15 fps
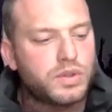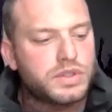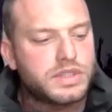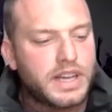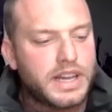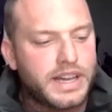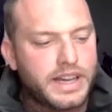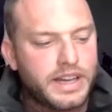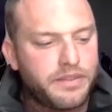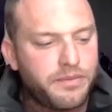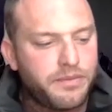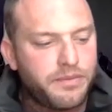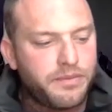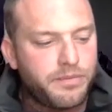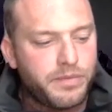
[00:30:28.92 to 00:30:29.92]

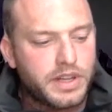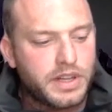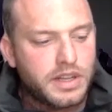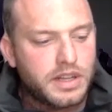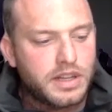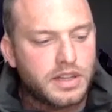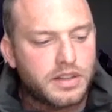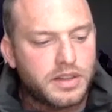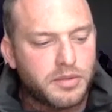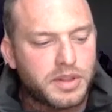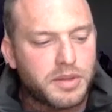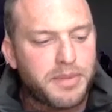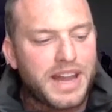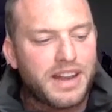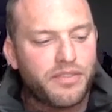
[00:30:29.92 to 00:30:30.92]
the
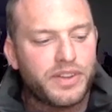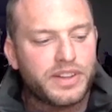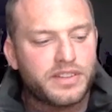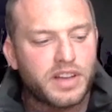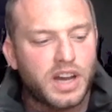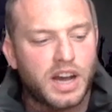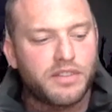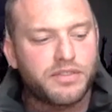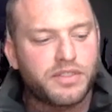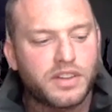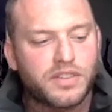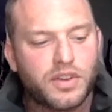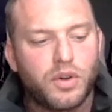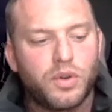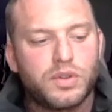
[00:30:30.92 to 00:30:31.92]
benefits of
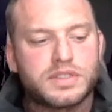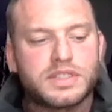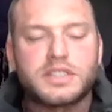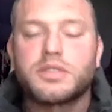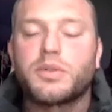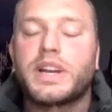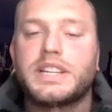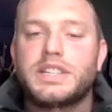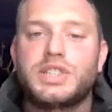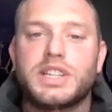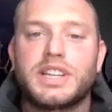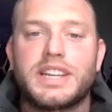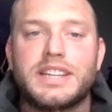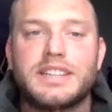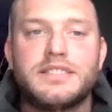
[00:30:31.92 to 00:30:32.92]
this whole situation
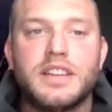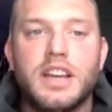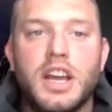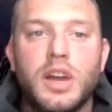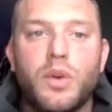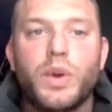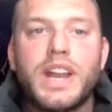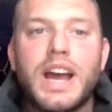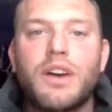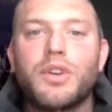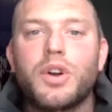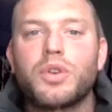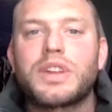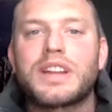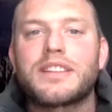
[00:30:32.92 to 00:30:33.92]
is we now
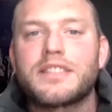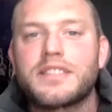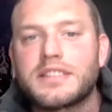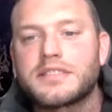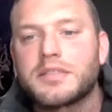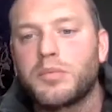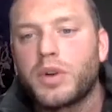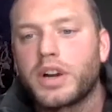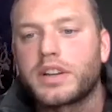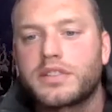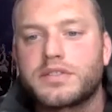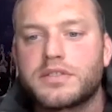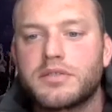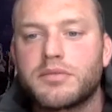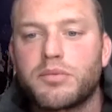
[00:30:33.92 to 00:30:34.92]
know that the system
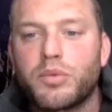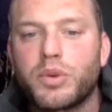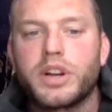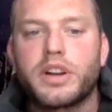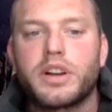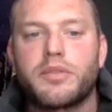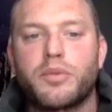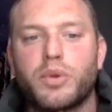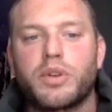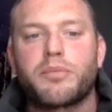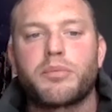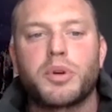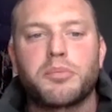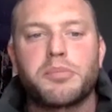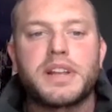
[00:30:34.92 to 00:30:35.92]
works.
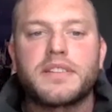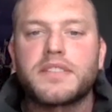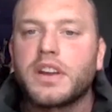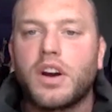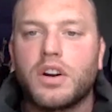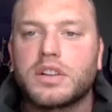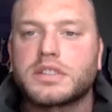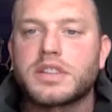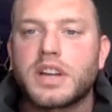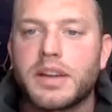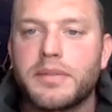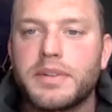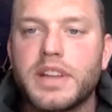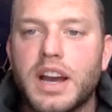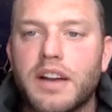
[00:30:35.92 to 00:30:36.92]
We're busy all the time
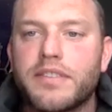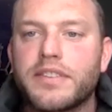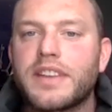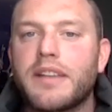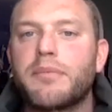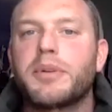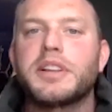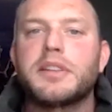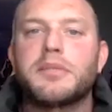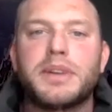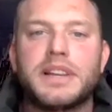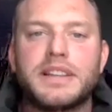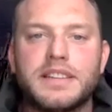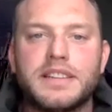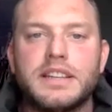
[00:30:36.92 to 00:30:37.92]
in the office. Everybody's
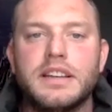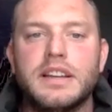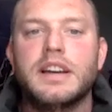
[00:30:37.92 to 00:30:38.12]
busy.